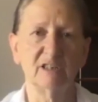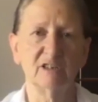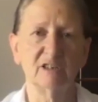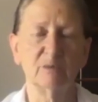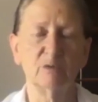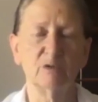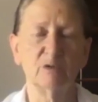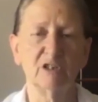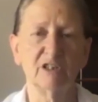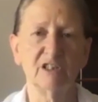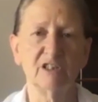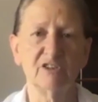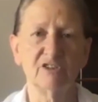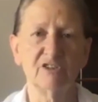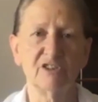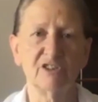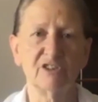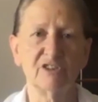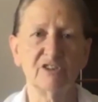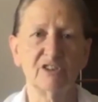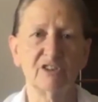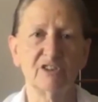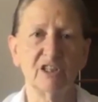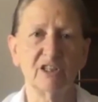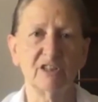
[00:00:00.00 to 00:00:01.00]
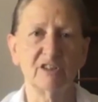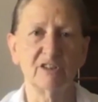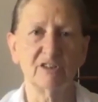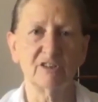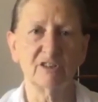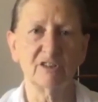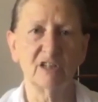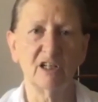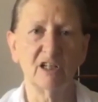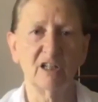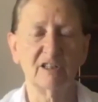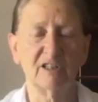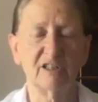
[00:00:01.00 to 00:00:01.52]
one is the
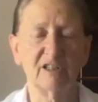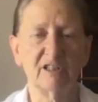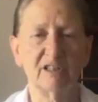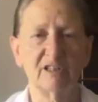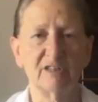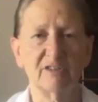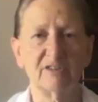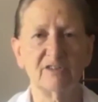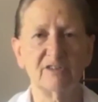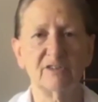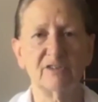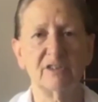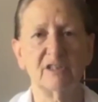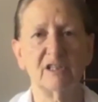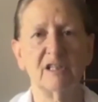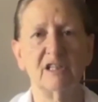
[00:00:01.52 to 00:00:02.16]
sanskaras.